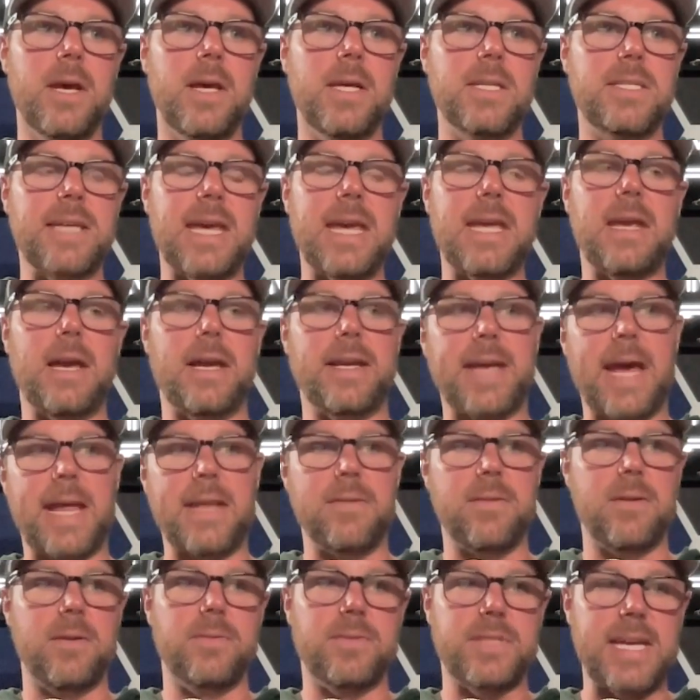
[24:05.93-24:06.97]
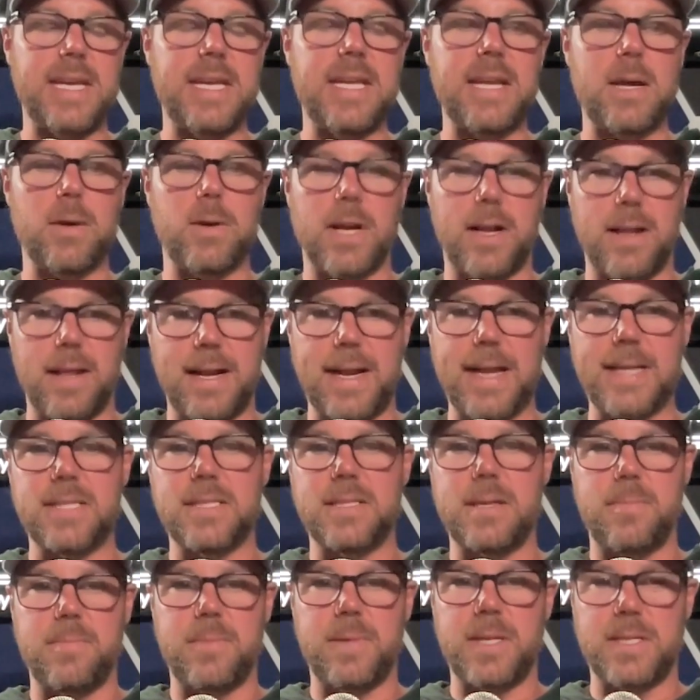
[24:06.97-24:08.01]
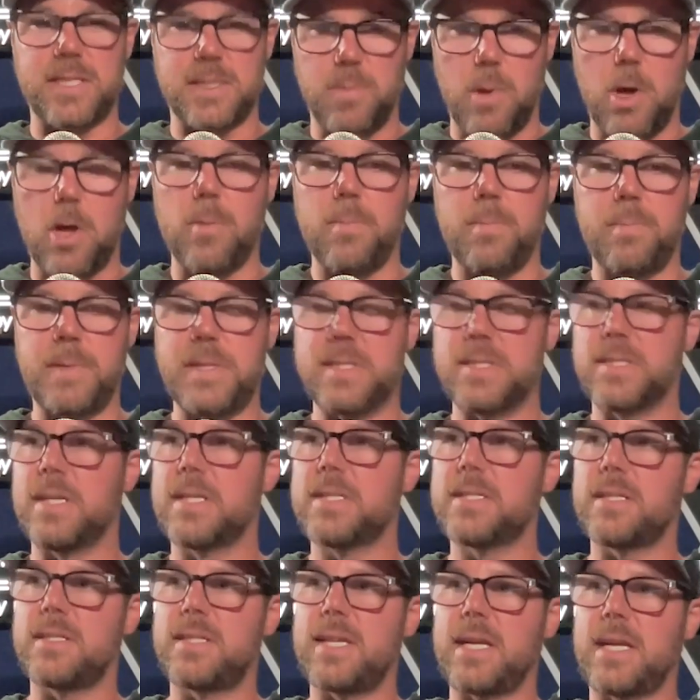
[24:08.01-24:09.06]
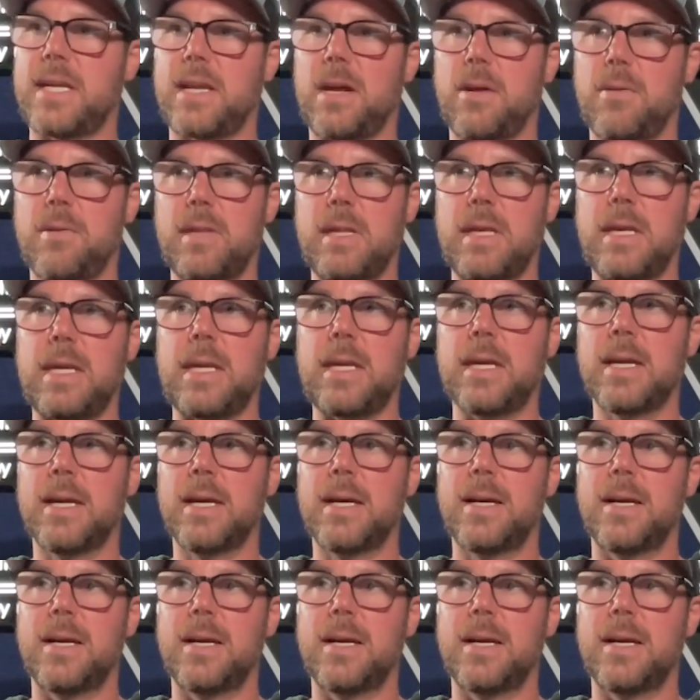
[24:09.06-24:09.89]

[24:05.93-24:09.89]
say again, taking out kind of that SM, that small business and taking out the